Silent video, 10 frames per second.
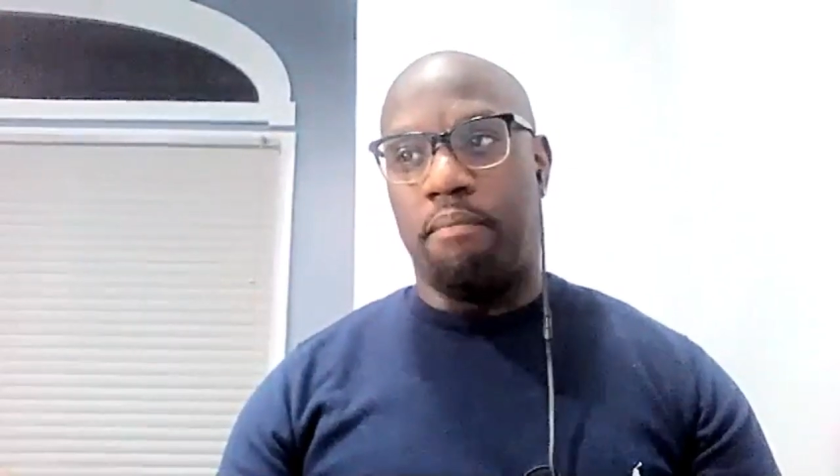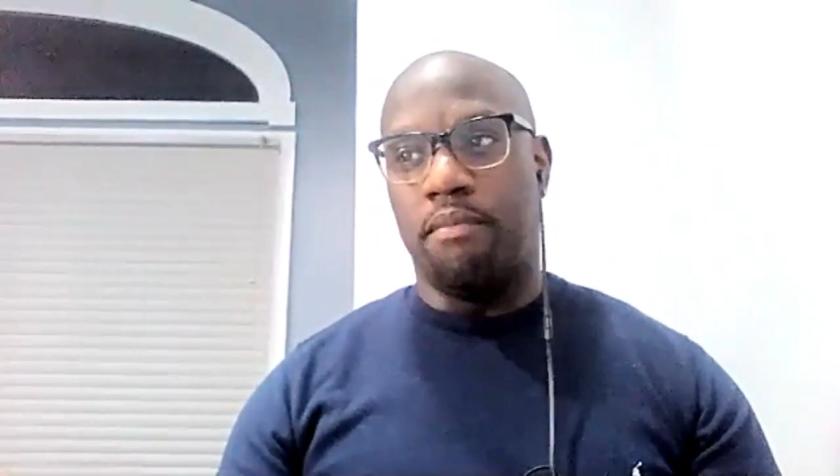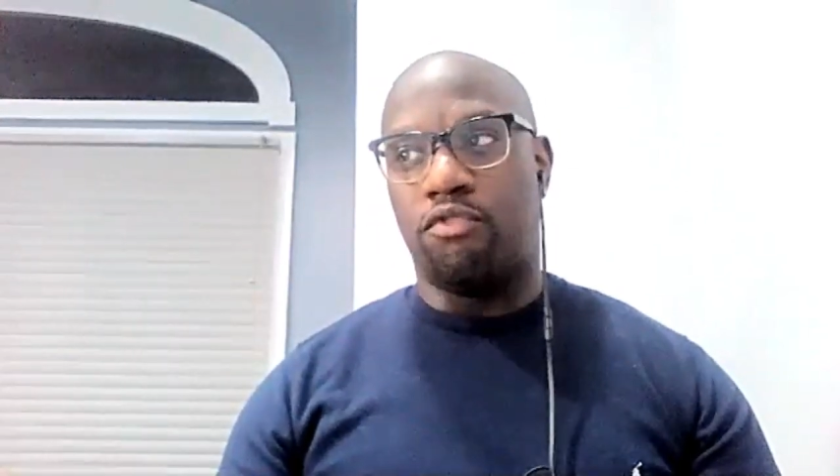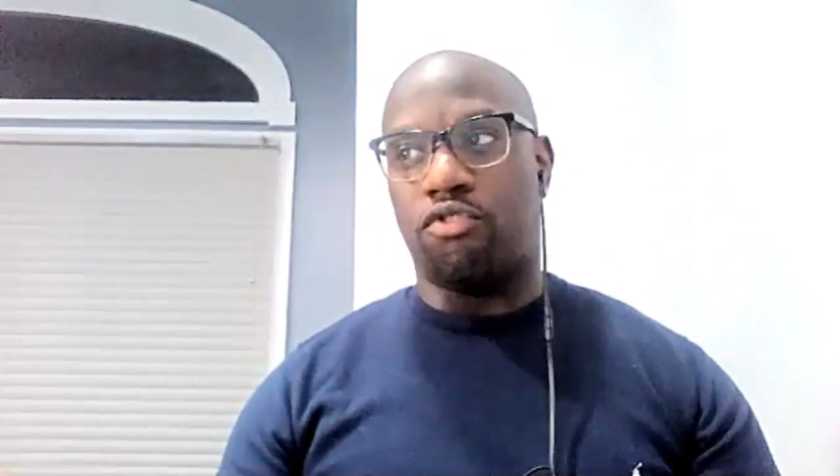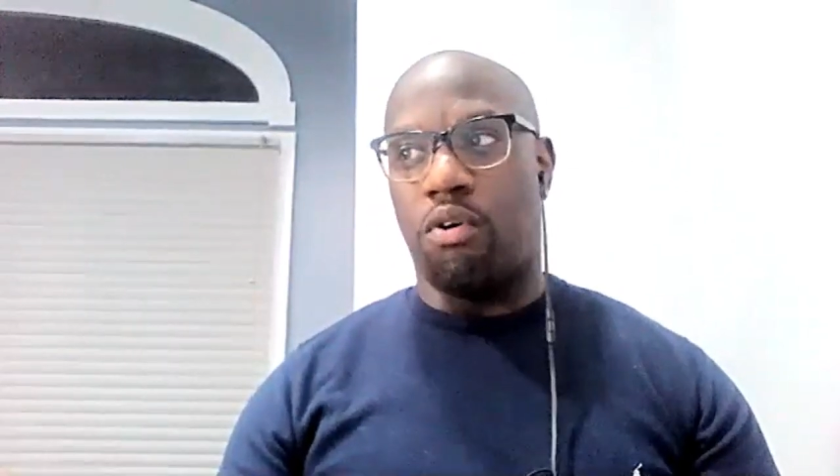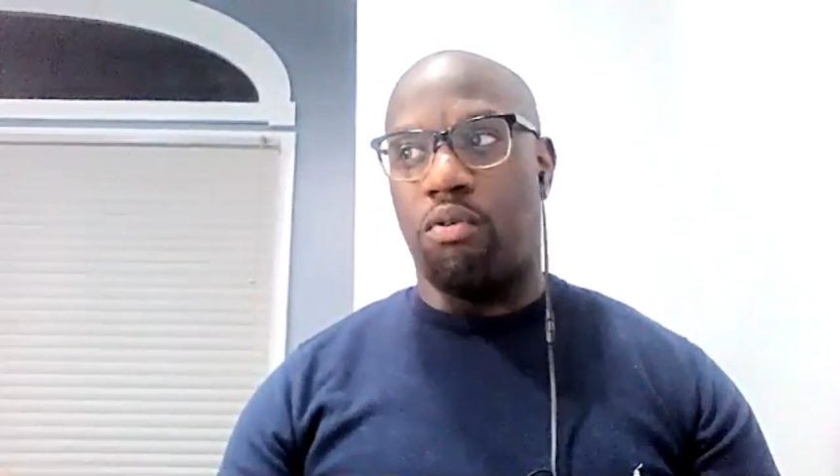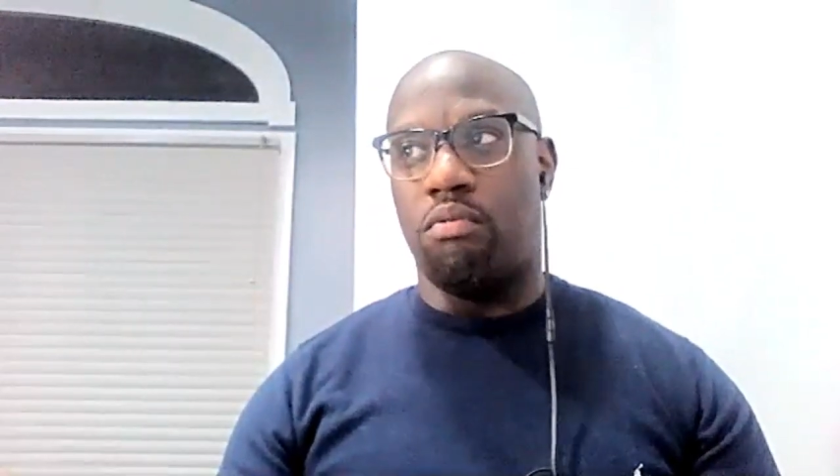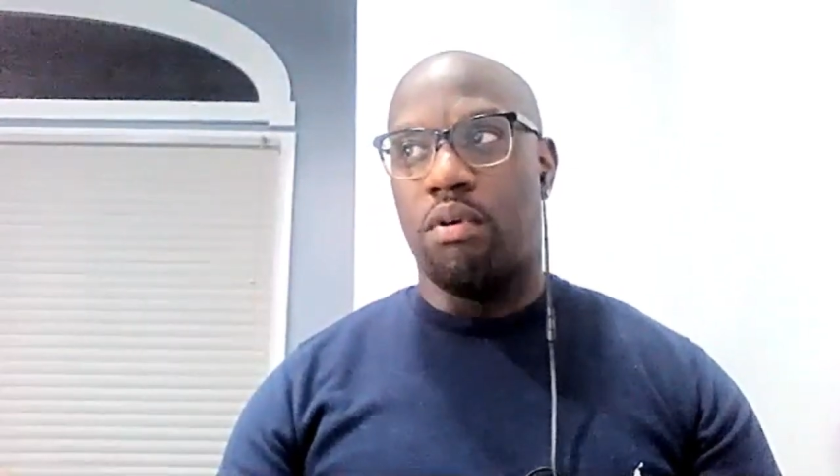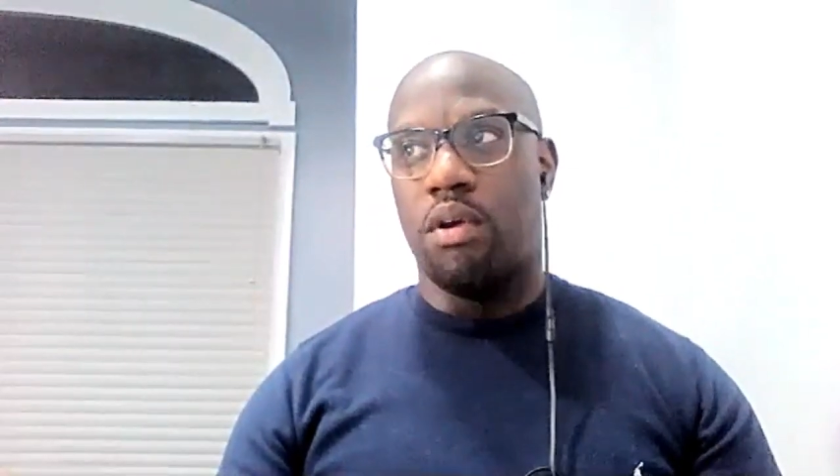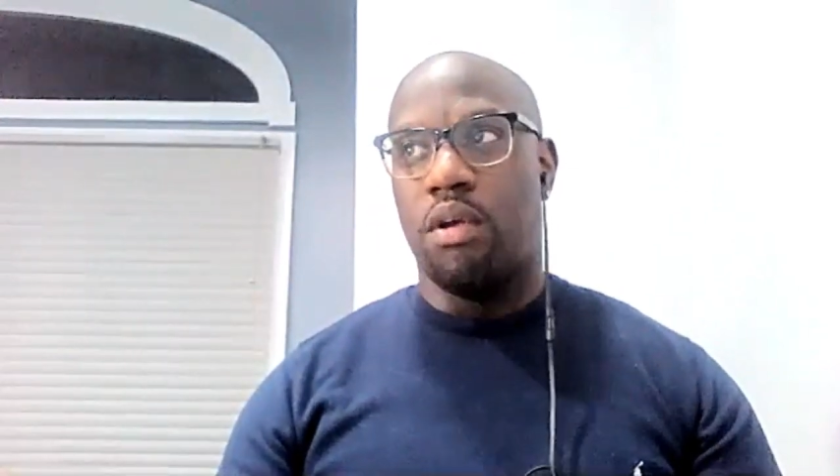So,
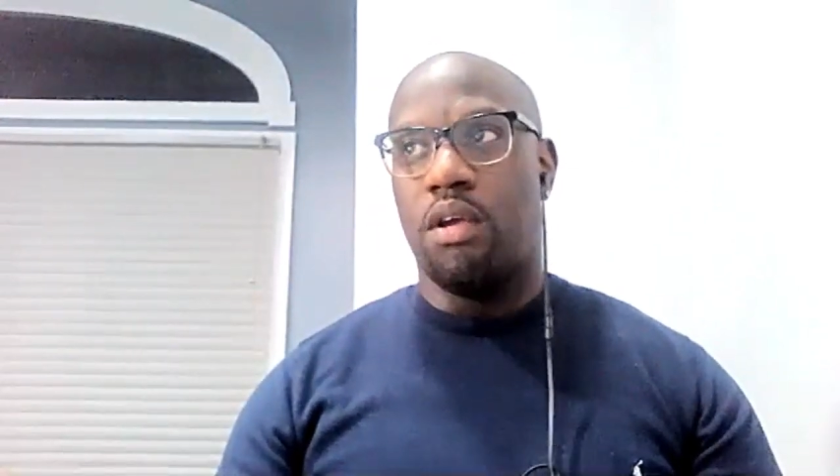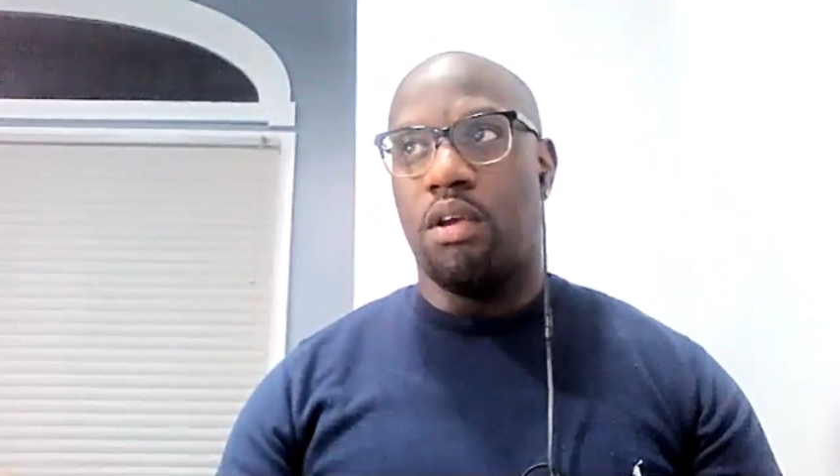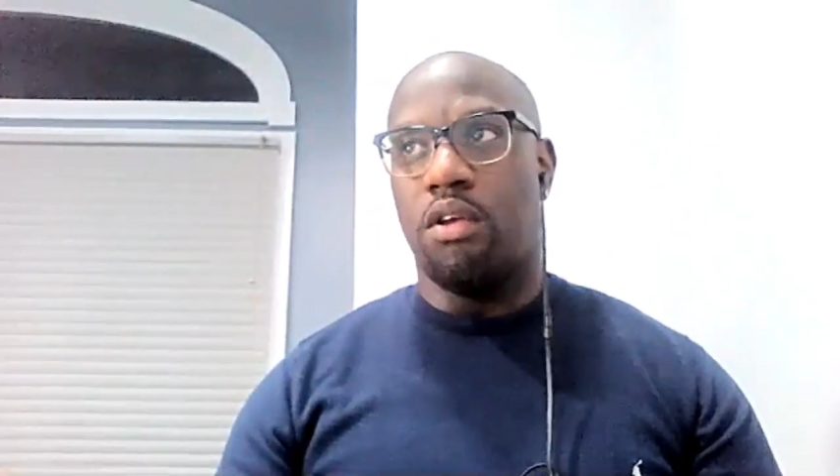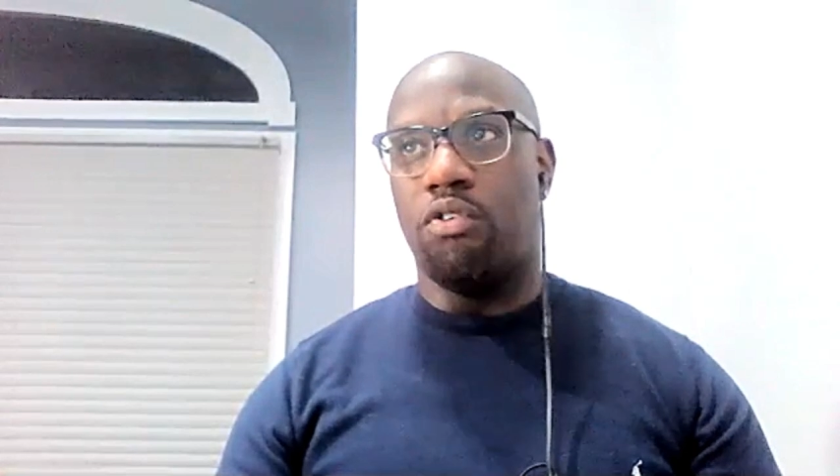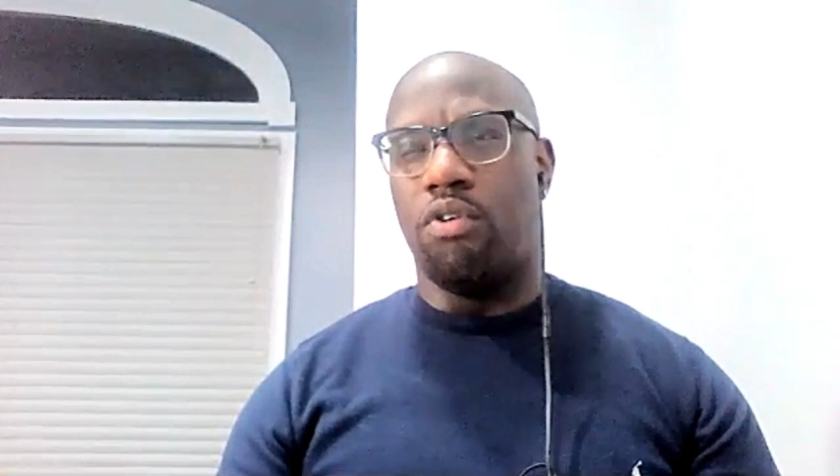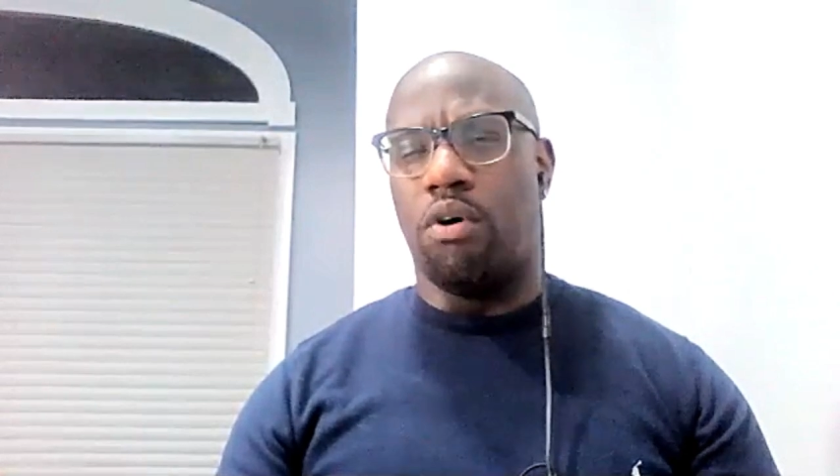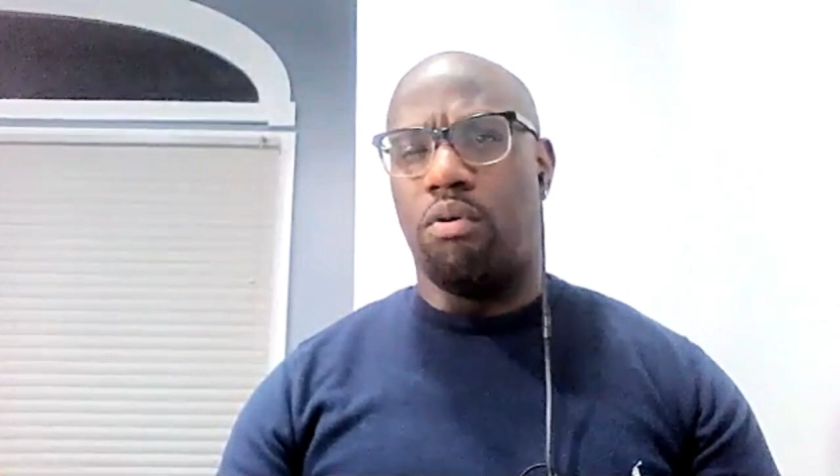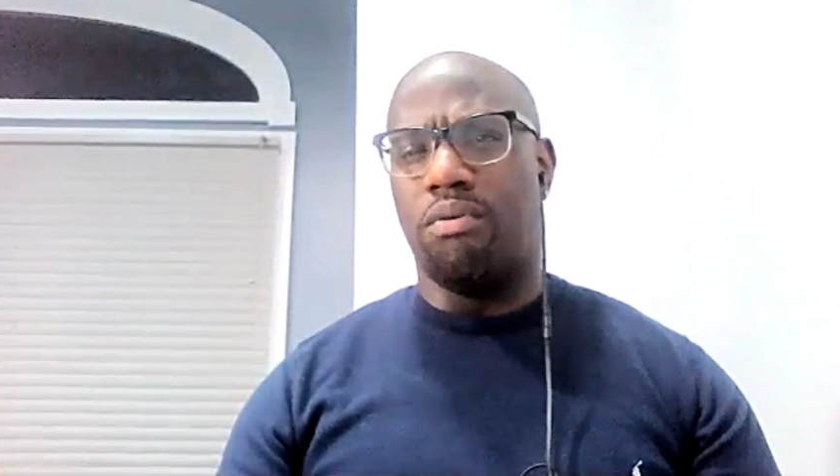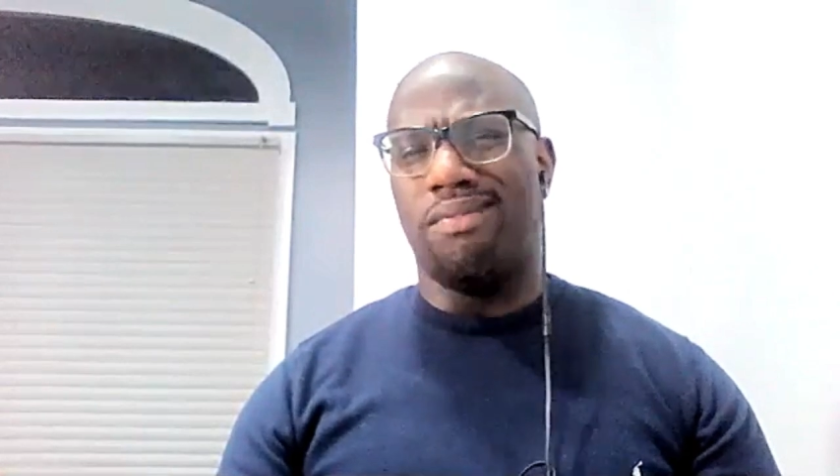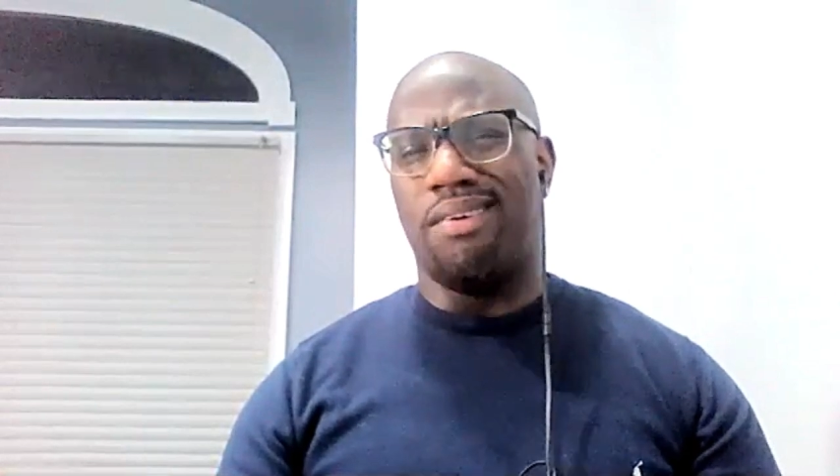
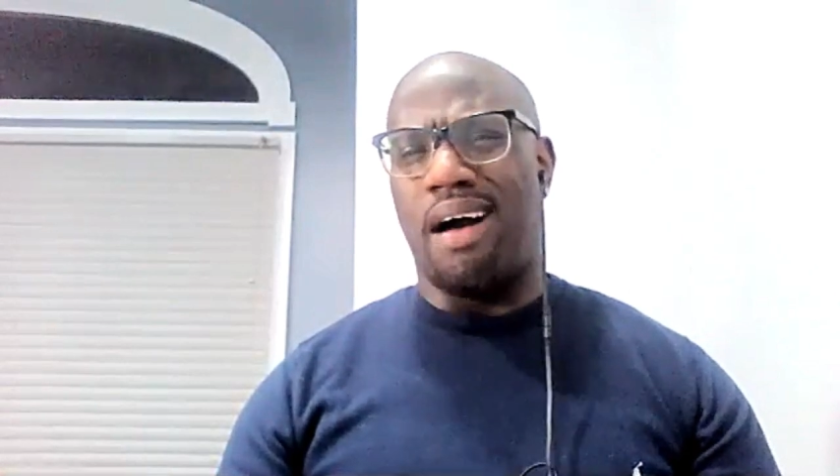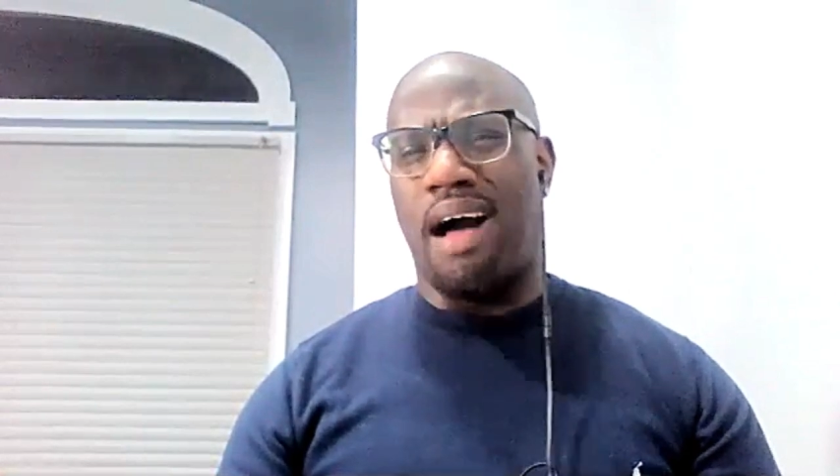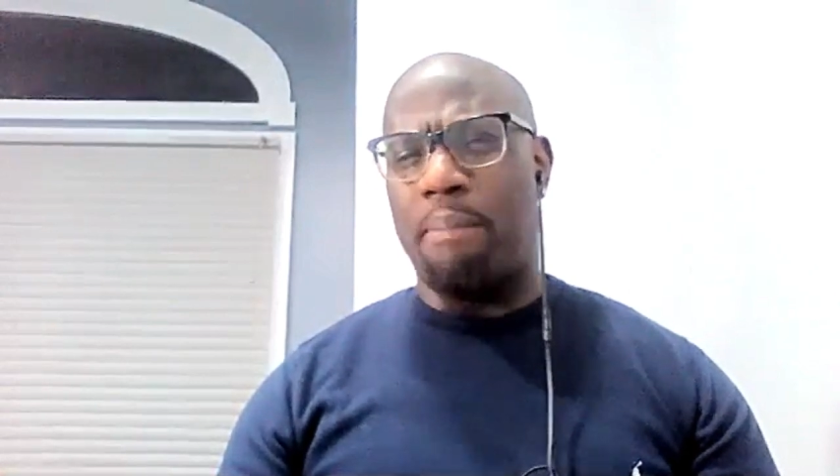I